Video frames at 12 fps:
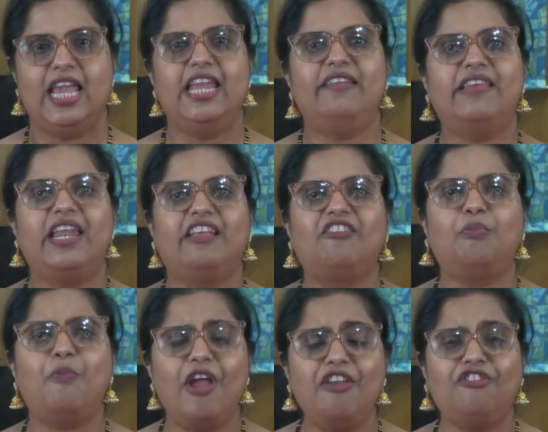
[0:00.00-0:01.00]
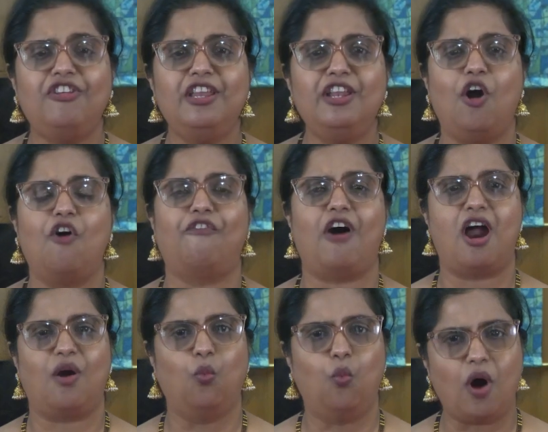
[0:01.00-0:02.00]
It is an expression of
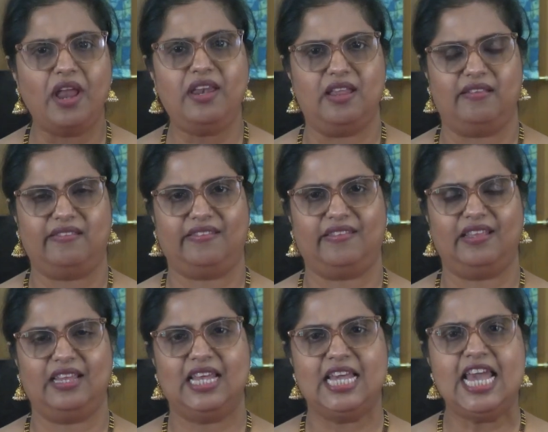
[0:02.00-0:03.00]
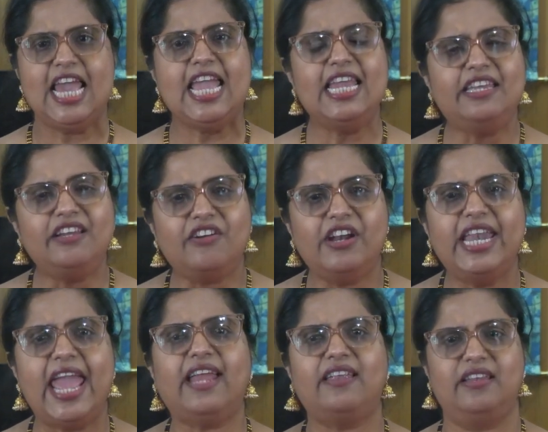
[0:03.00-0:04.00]
our oneness,
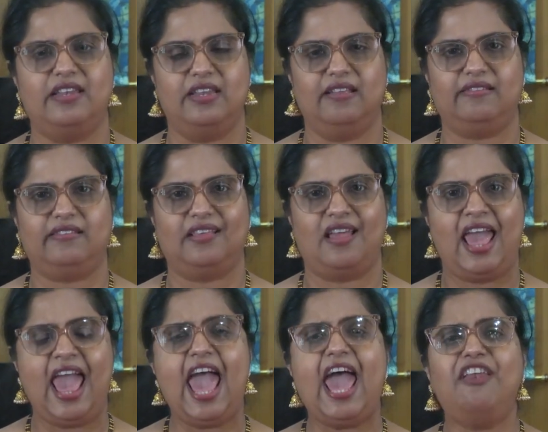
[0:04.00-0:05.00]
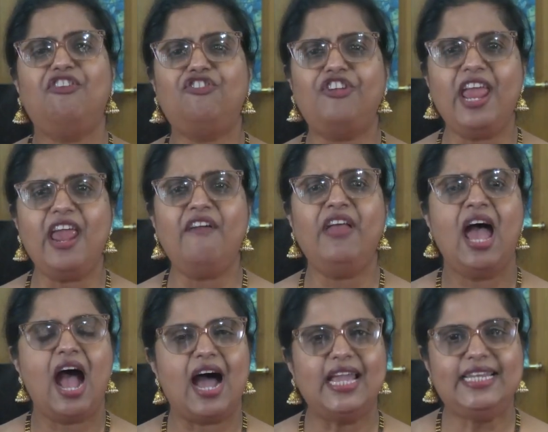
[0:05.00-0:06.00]
interconnectedness, and shared
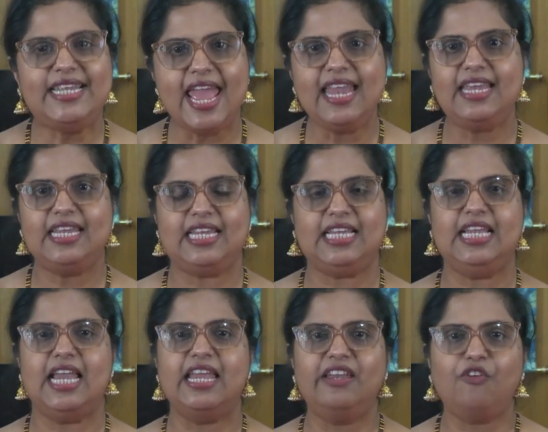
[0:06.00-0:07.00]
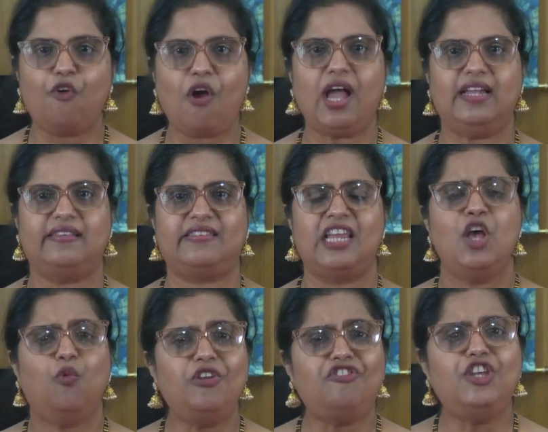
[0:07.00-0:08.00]
identity in Christ,
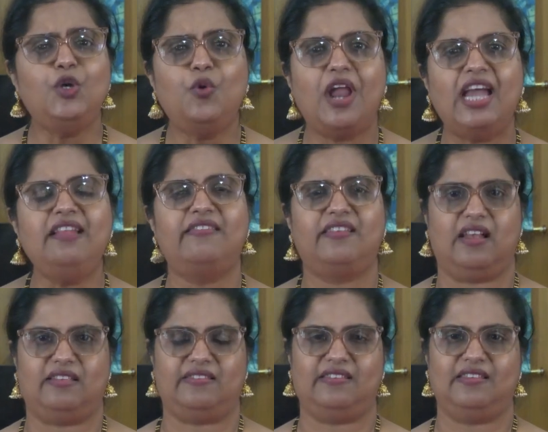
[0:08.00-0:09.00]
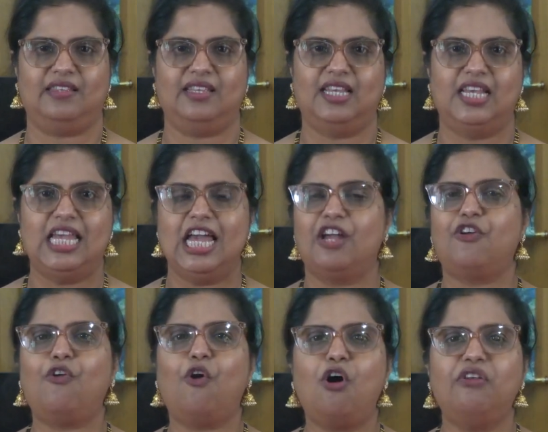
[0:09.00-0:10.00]
which unites us
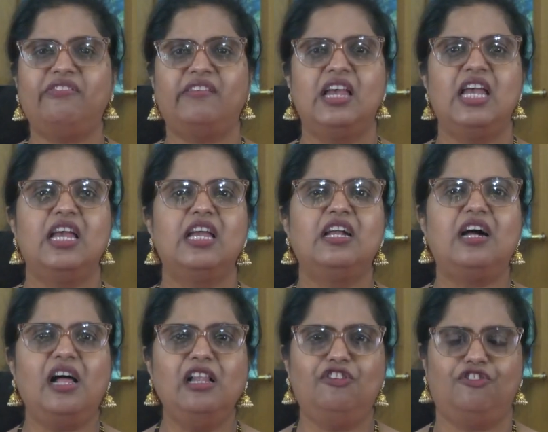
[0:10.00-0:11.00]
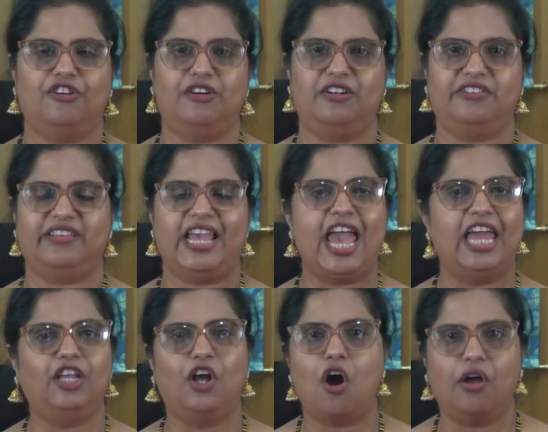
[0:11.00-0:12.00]
across cultures
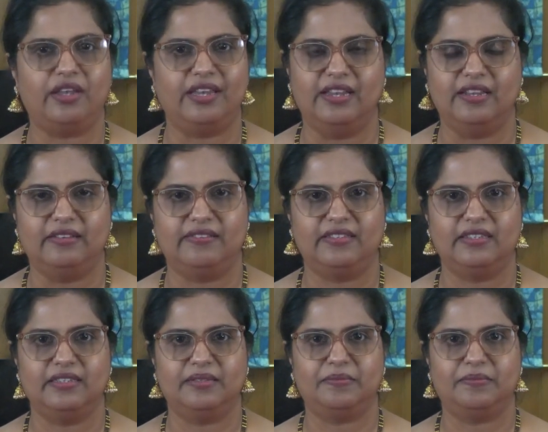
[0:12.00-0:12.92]
and continents.